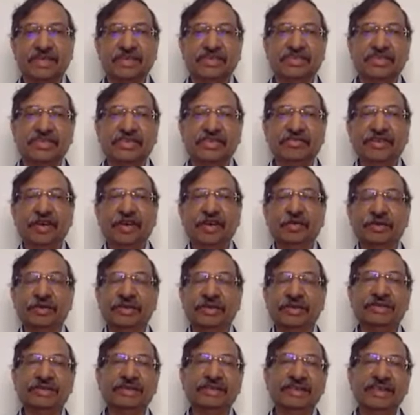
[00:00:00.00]
Shift down
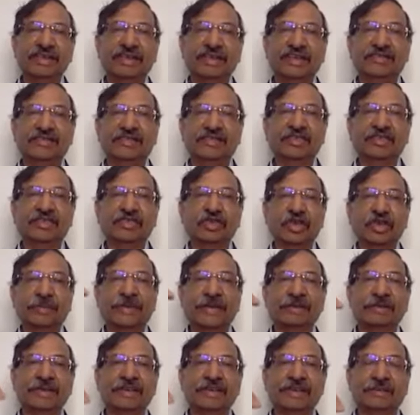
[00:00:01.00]
is if the
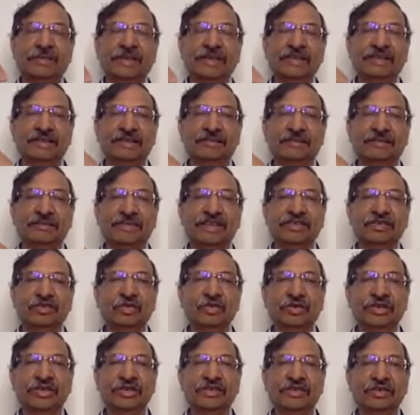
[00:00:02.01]
job can be done by somebody
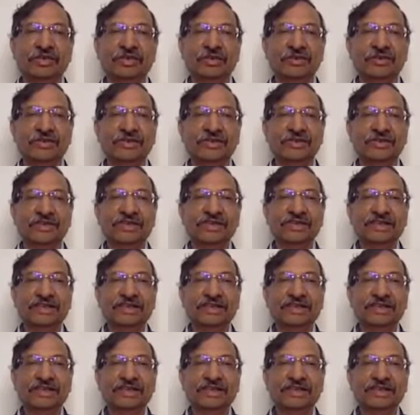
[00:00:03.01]
junior to you,